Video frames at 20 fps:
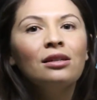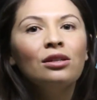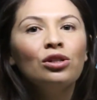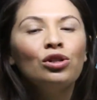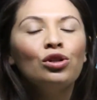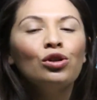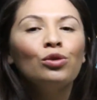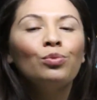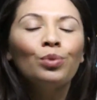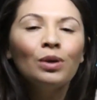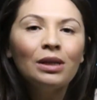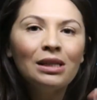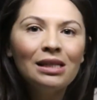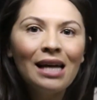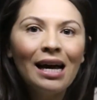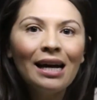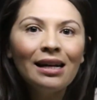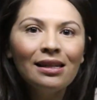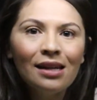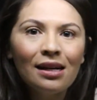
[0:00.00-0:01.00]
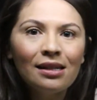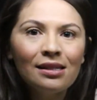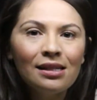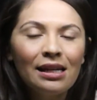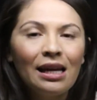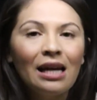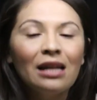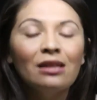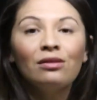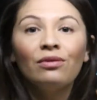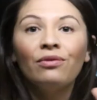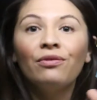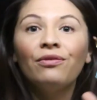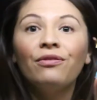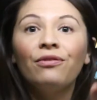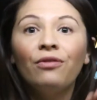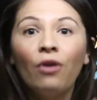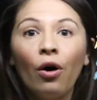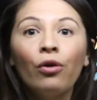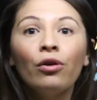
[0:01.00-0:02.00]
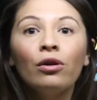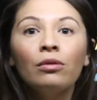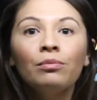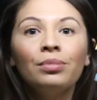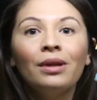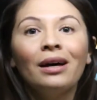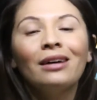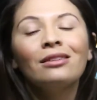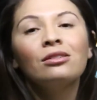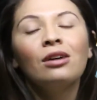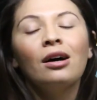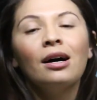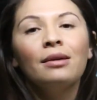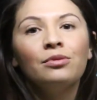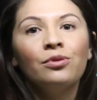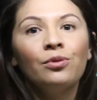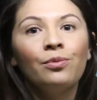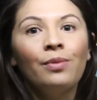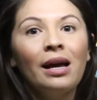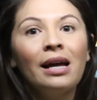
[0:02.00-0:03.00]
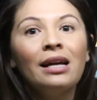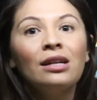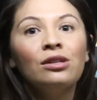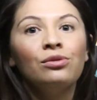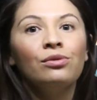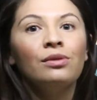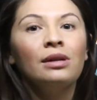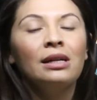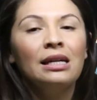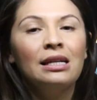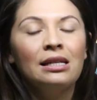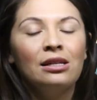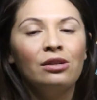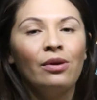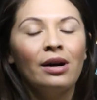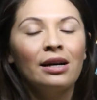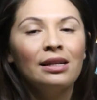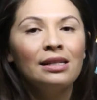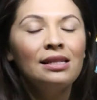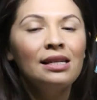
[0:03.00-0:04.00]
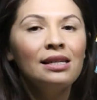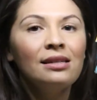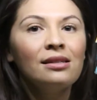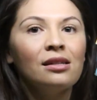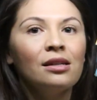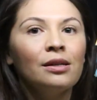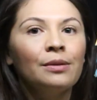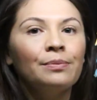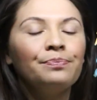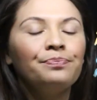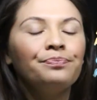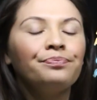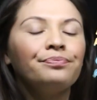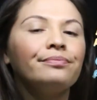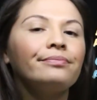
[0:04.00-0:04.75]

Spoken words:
to protect us against foreign blood types from entering into our system